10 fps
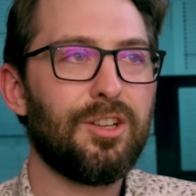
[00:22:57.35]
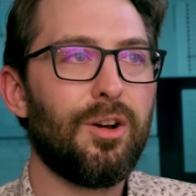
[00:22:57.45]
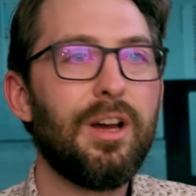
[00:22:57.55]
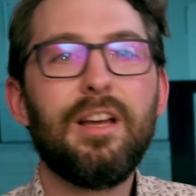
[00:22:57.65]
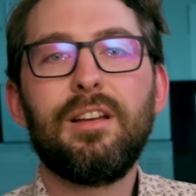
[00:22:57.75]

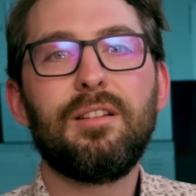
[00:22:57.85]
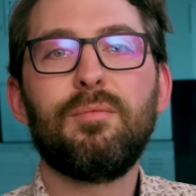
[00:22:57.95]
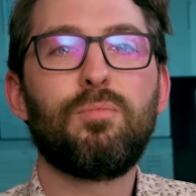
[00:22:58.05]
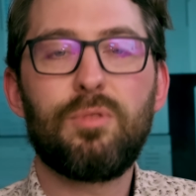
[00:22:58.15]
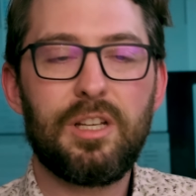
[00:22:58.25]
So
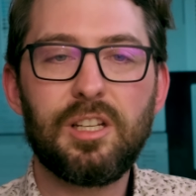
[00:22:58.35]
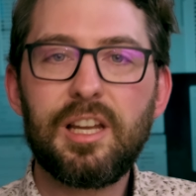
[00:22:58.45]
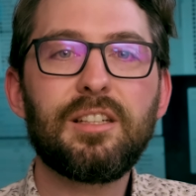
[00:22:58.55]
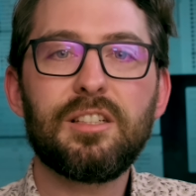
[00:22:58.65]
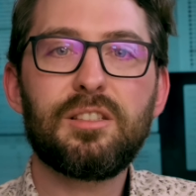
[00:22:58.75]
he's a
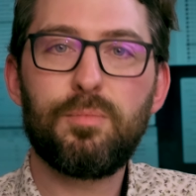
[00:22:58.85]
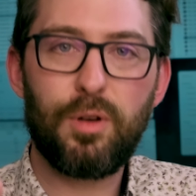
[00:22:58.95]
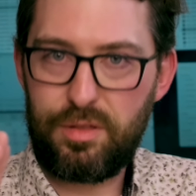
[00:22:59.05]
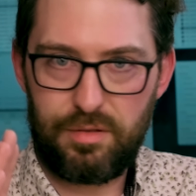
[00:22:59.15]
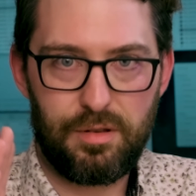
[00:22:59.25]
dentist
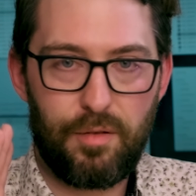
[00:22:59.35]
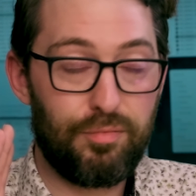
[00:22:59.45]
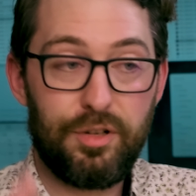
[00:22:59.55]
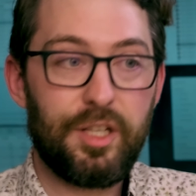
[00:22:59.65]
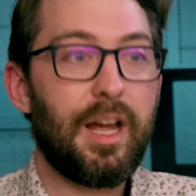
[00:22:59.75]
with a
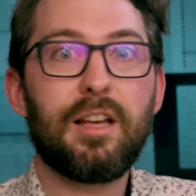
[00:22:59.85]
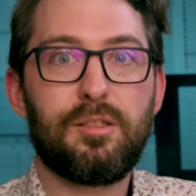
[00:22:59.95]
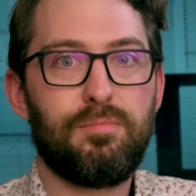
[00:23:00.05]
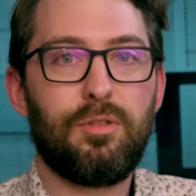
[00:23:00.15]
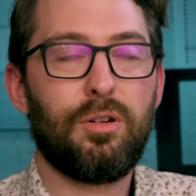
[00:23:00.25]
really high,
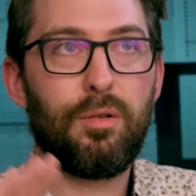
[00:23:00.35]
or a